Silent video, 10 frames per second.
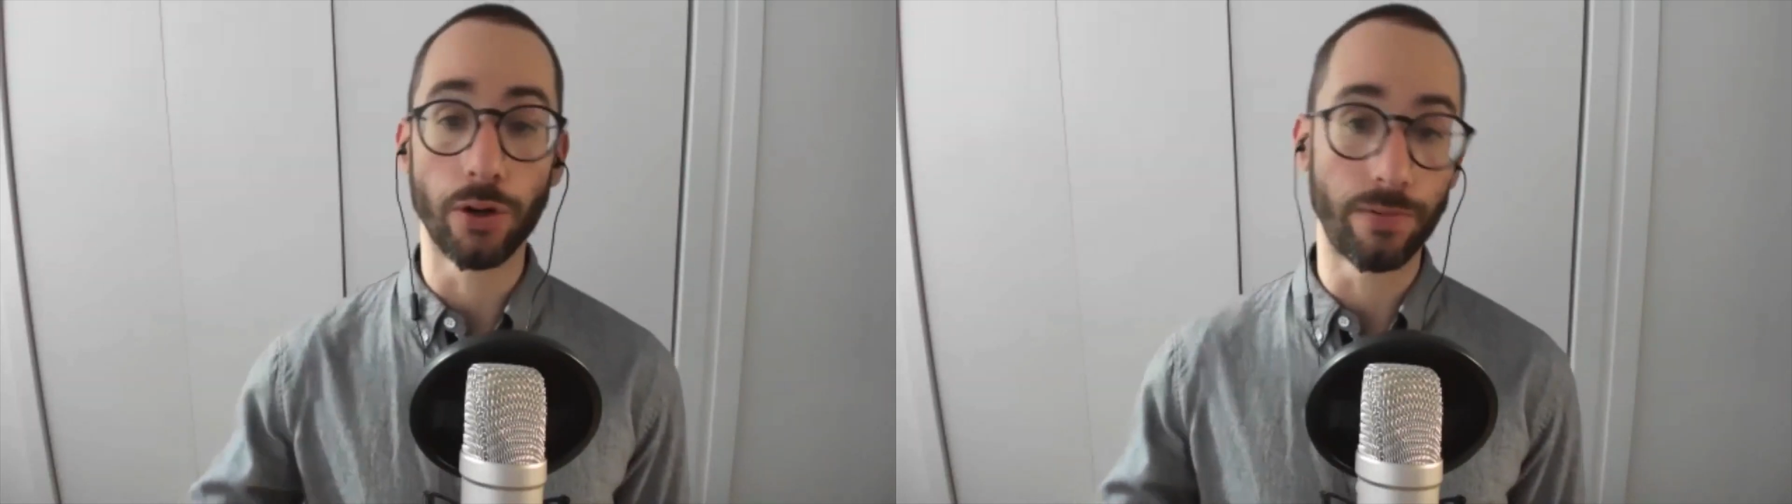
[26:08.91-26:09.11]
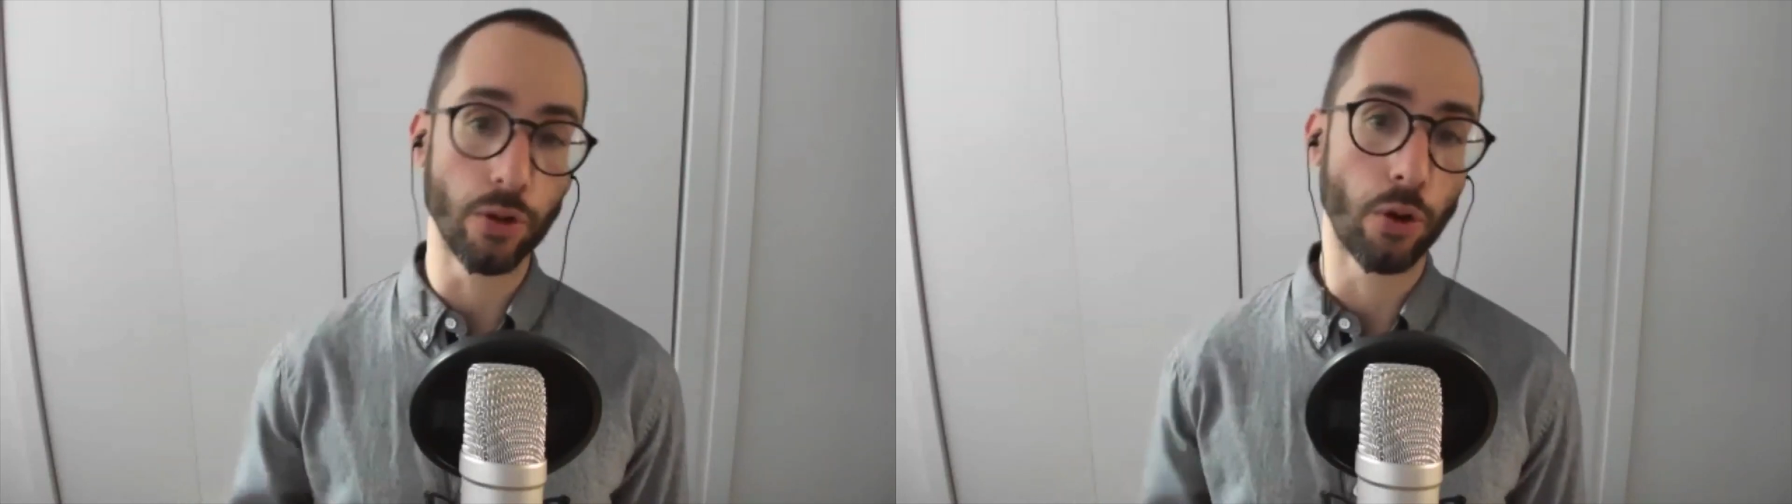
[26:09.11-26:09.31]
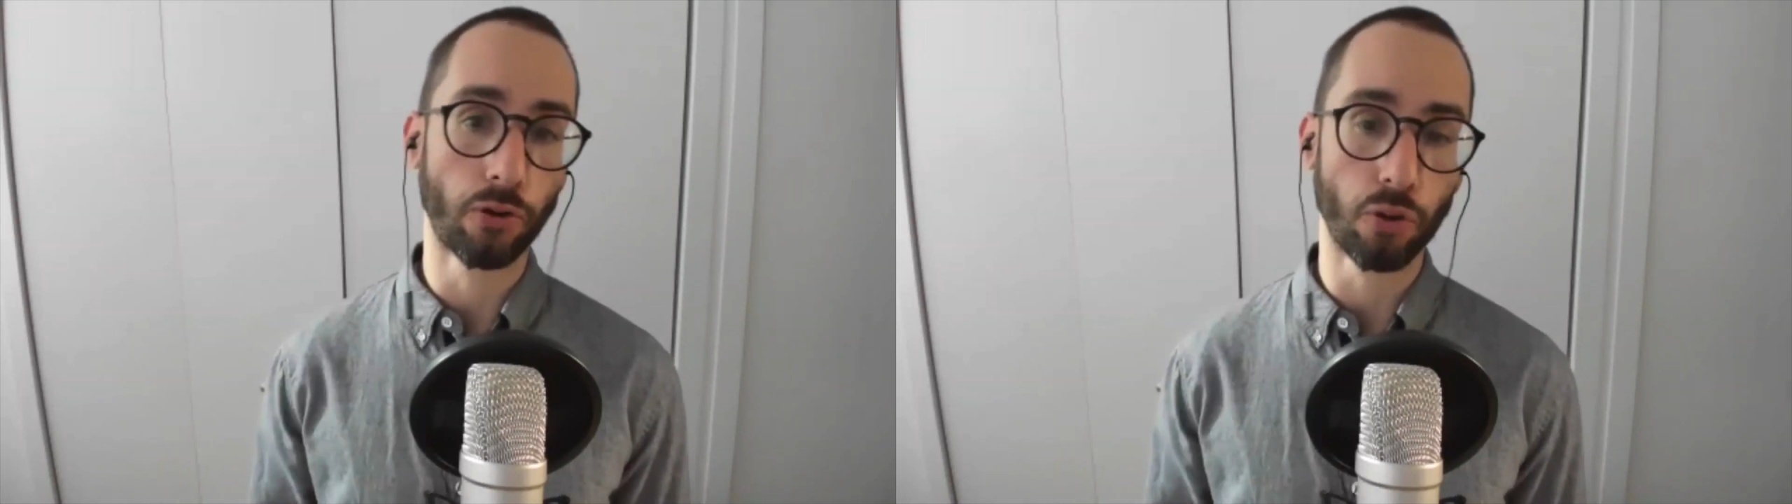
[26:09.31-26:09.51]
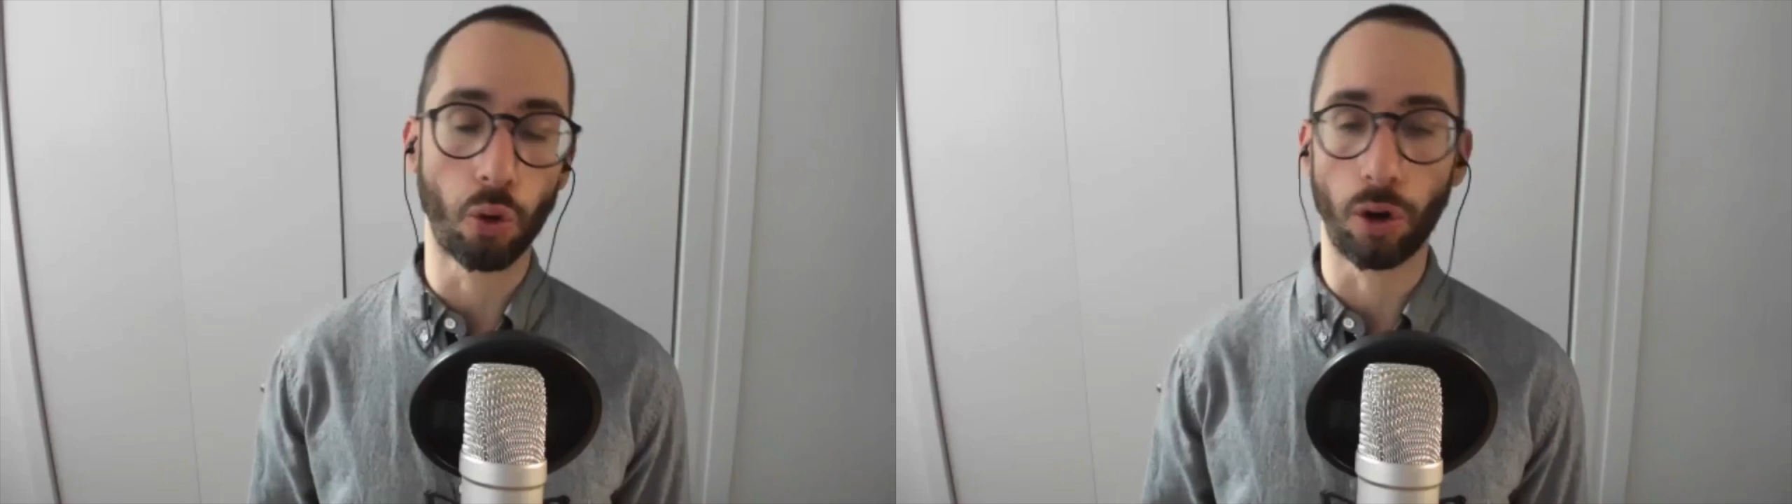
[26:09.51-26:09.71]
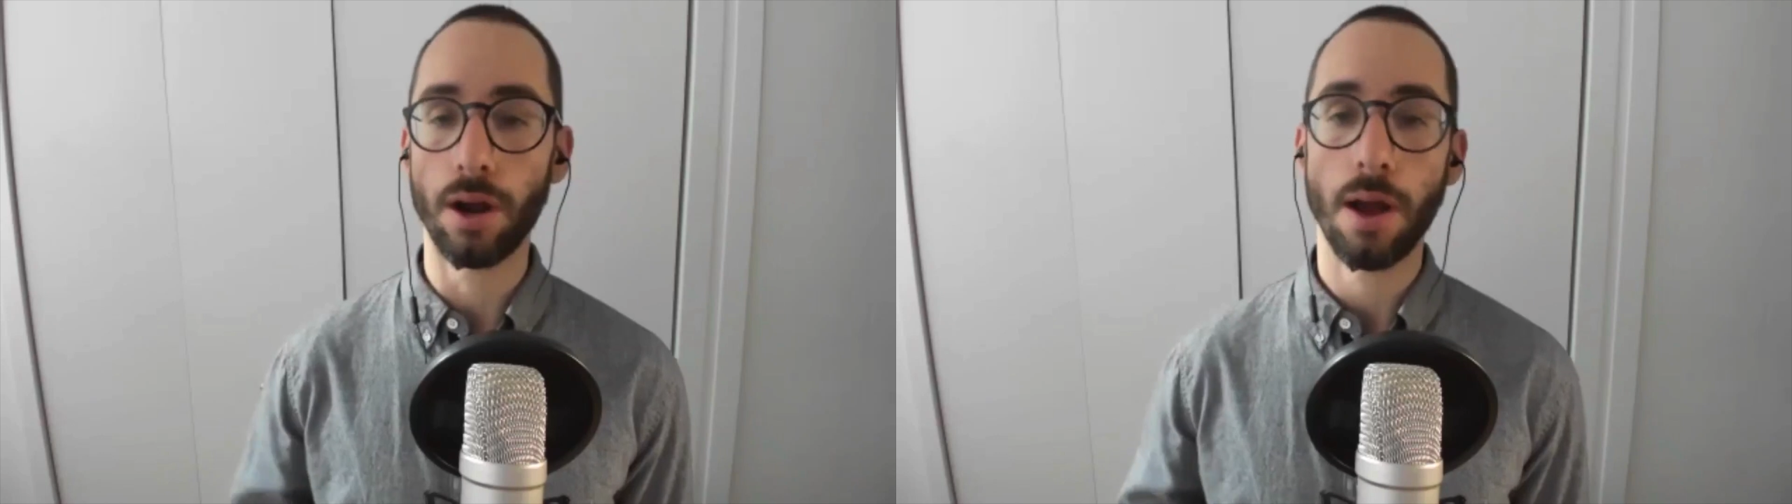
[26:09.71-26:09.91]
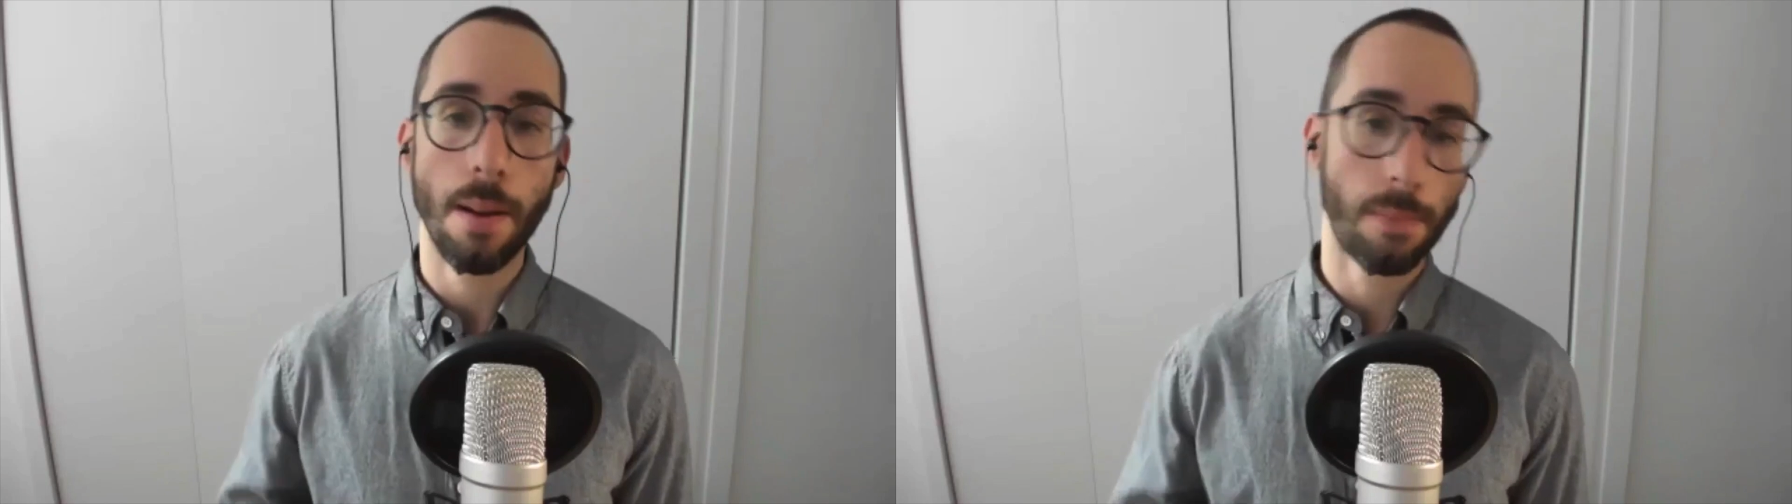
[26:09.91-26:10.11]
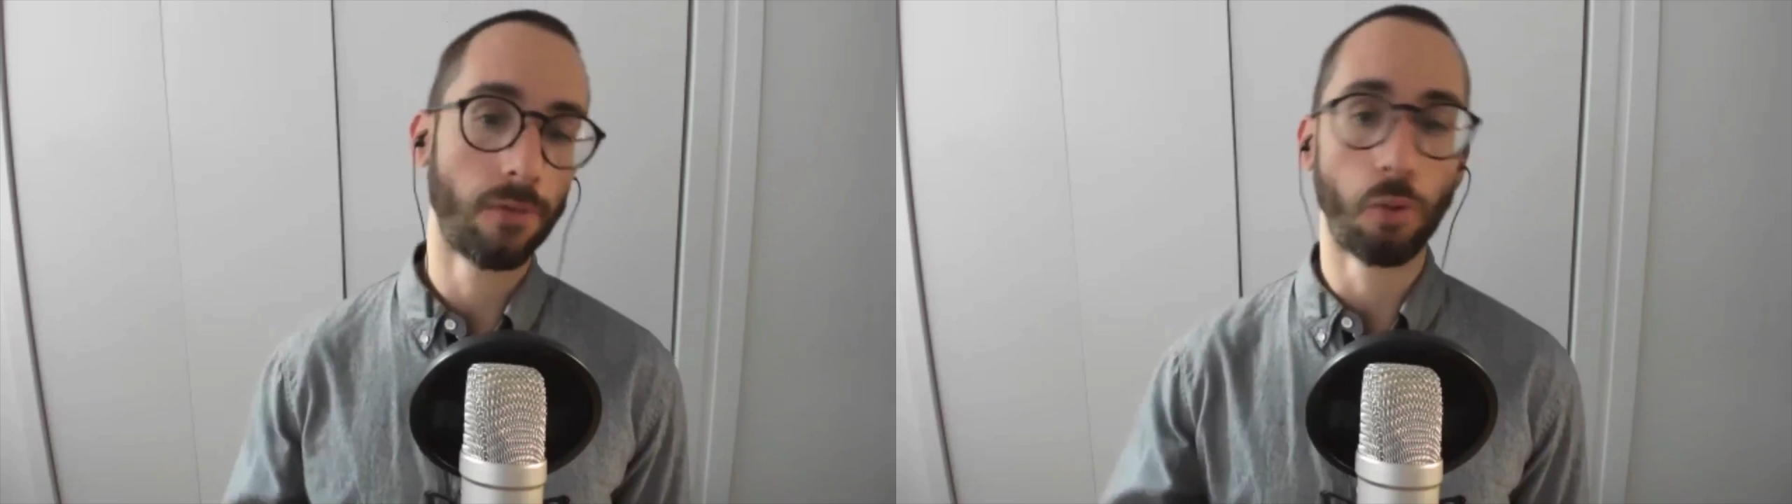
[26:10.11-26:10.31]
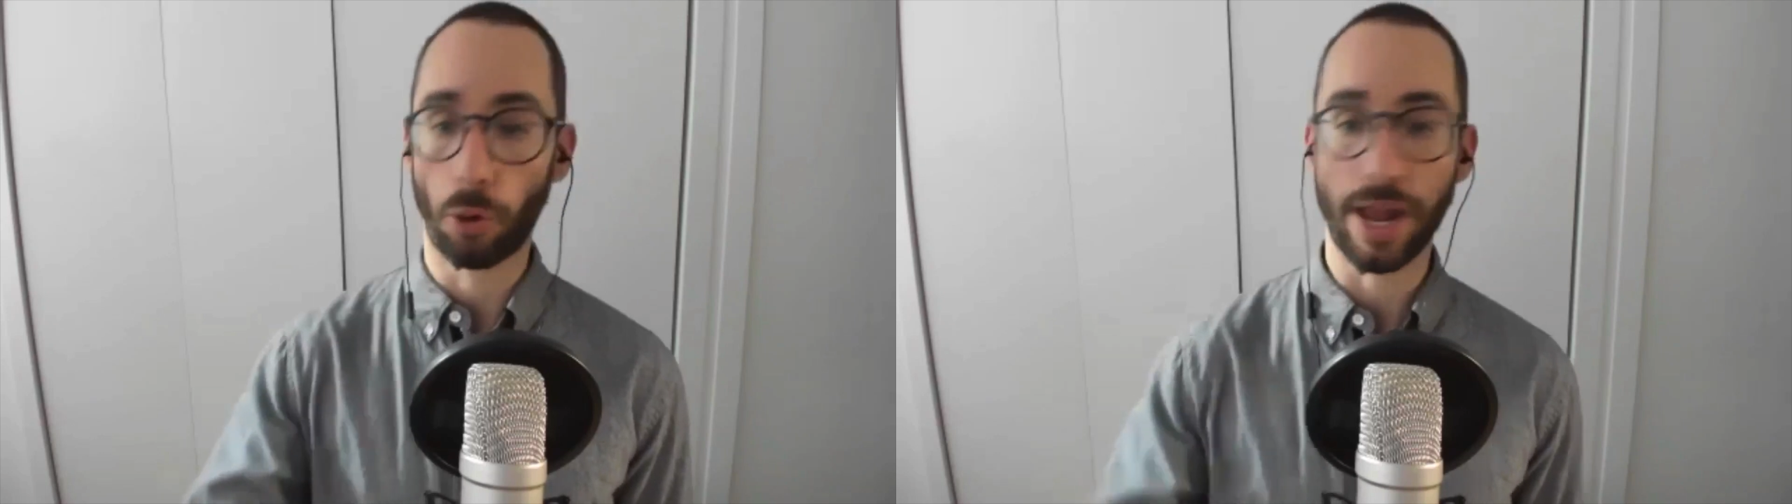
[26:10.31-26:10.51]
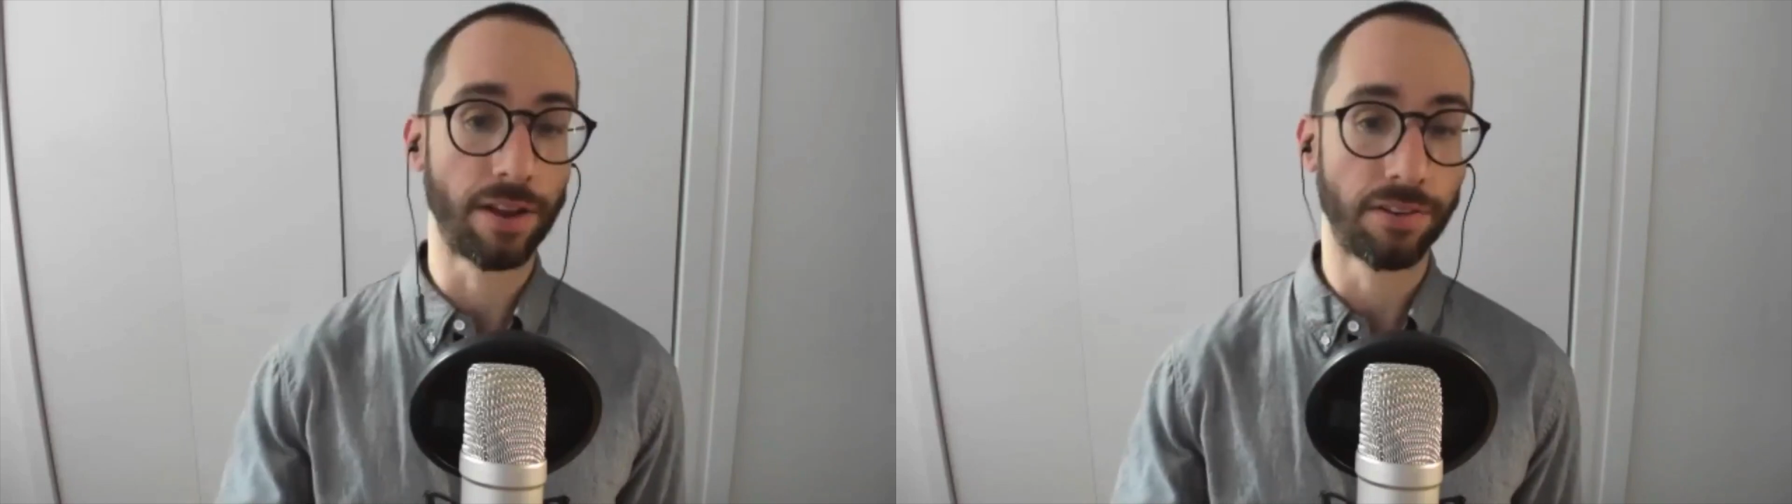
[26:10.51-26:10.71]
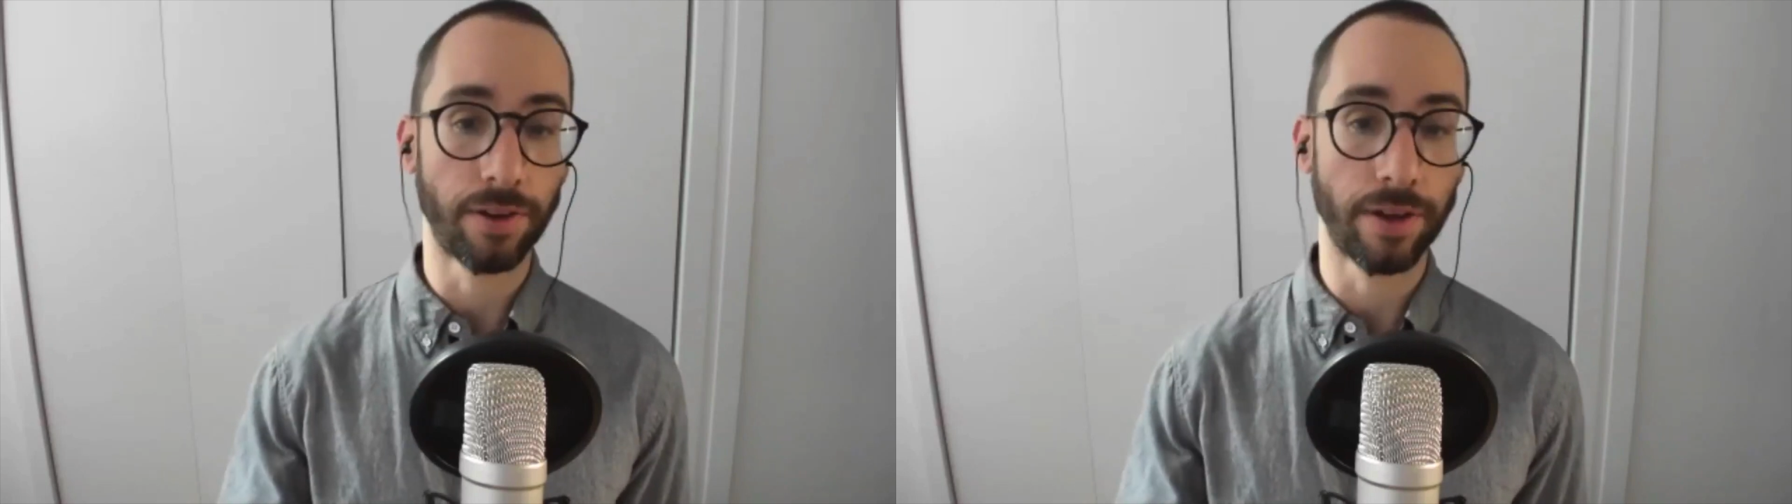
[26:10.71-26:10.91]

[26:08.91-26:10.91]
view your score before canceling.